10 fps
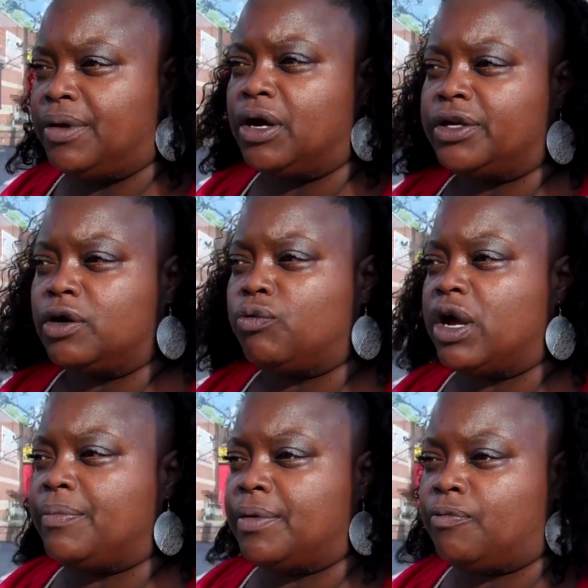
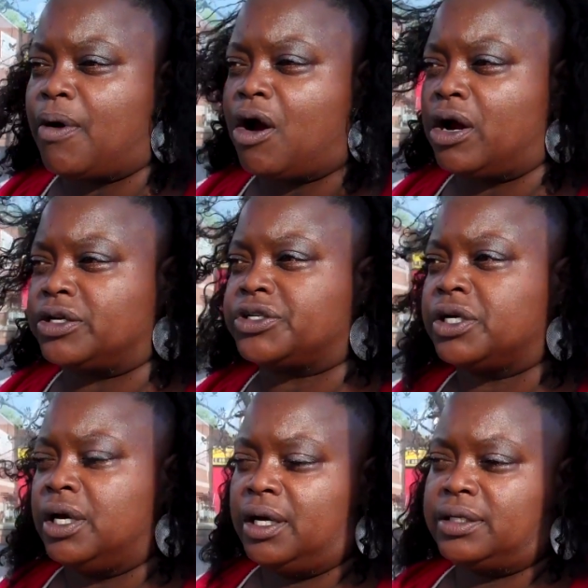
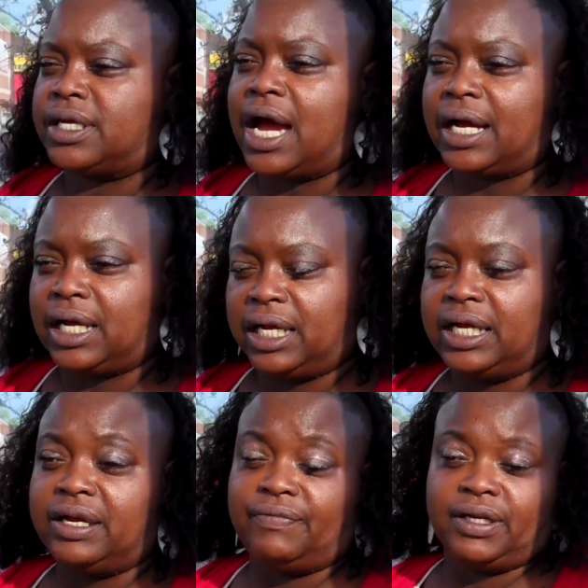
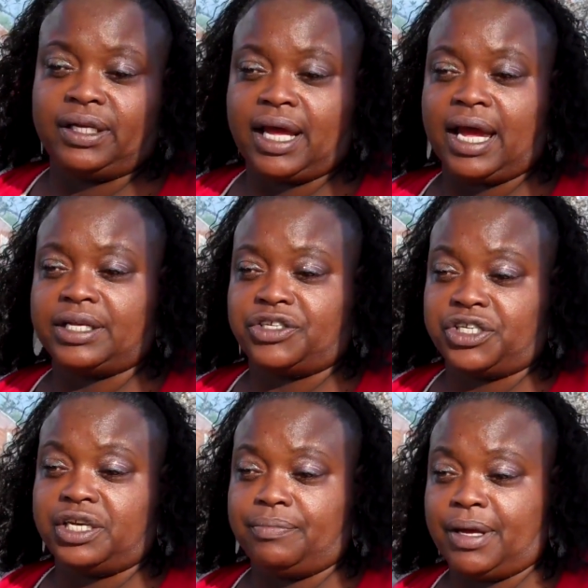
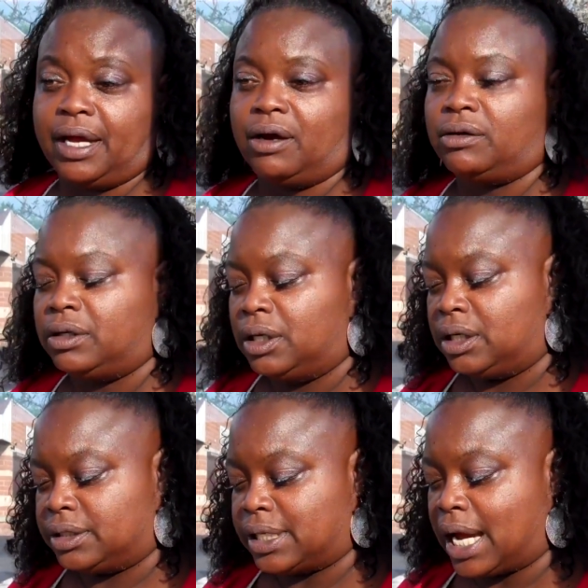
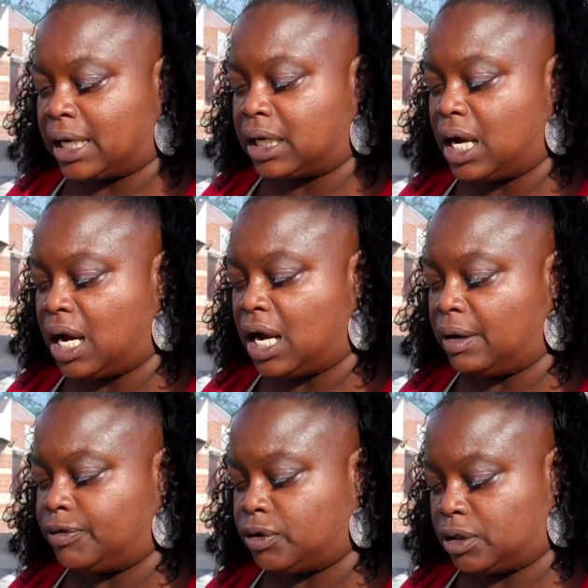millionwomenmarch.cleveland@gmail.com.